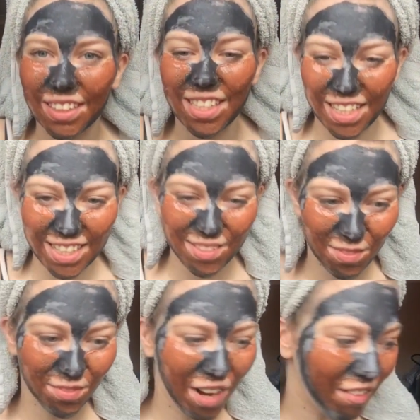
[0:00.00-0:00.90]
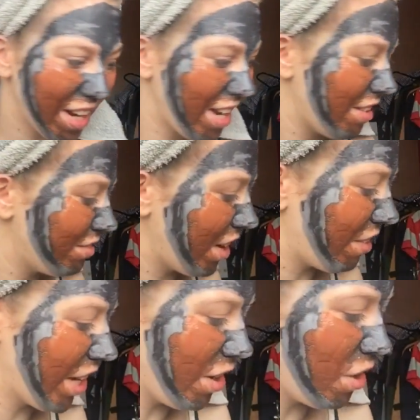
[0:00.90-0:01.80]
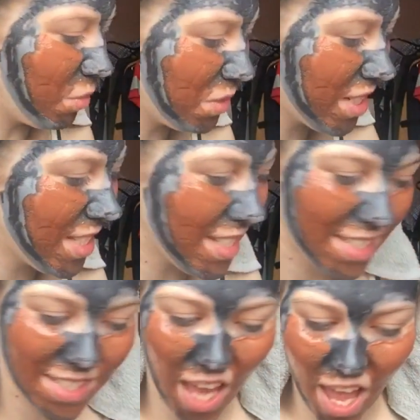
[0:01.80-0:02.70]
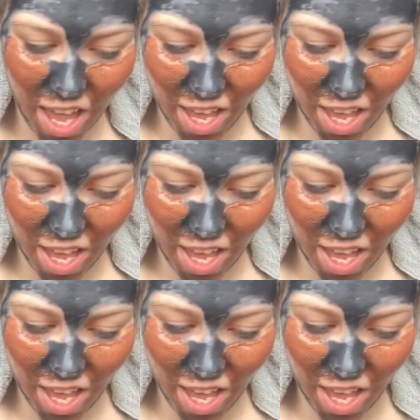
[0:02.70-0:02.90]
It is very, very hot. What does it say?